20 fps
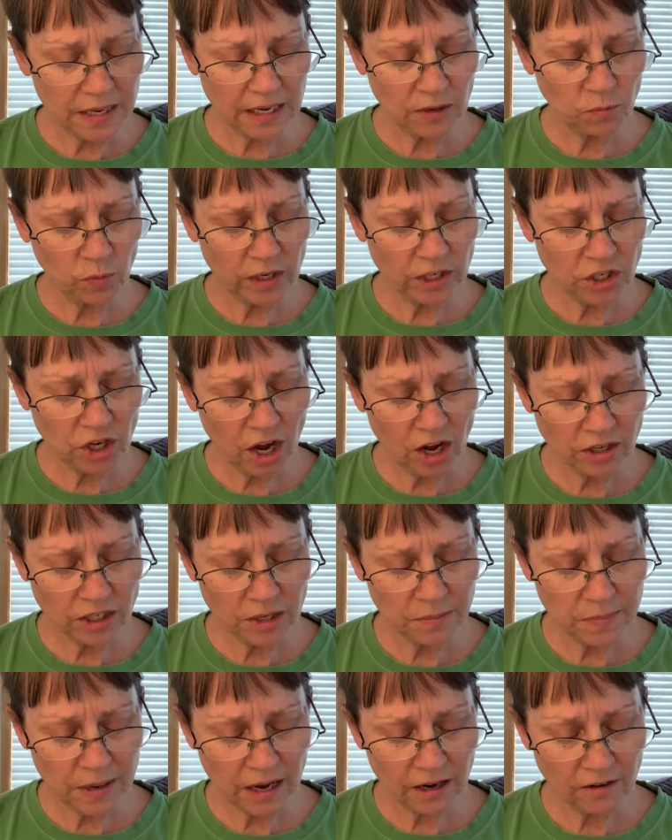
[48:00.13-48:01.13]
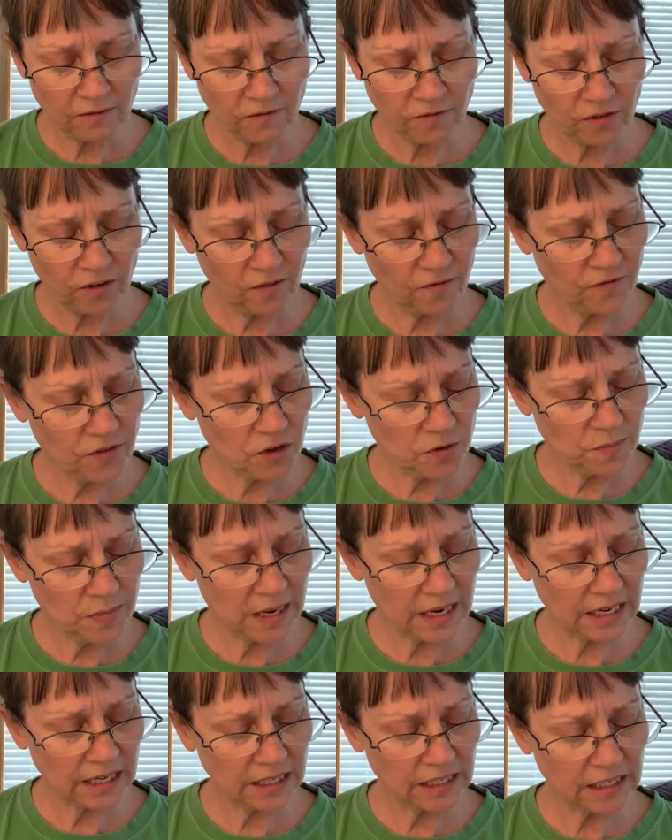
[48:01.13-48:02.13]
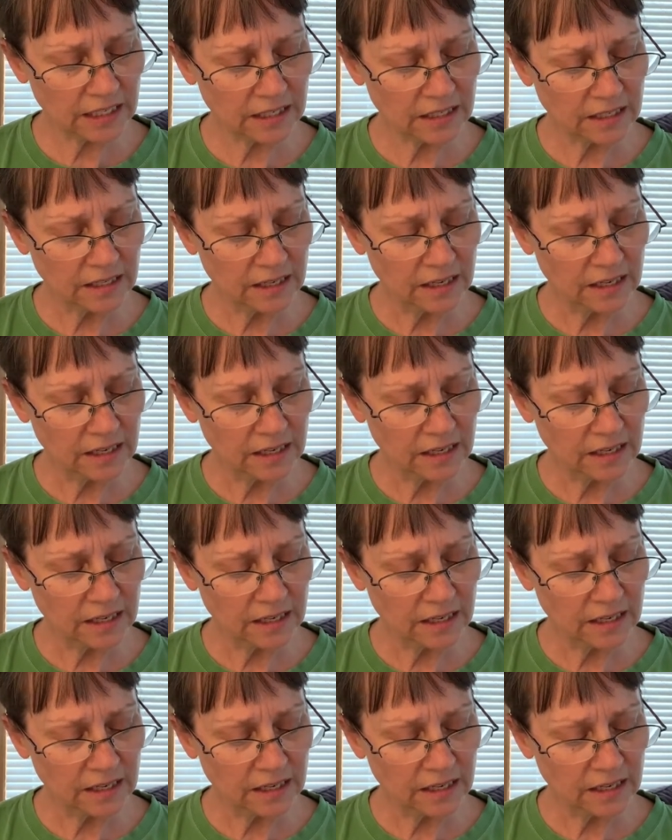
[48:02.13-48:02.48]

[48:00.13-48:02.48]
and we talked about it for a few minutes.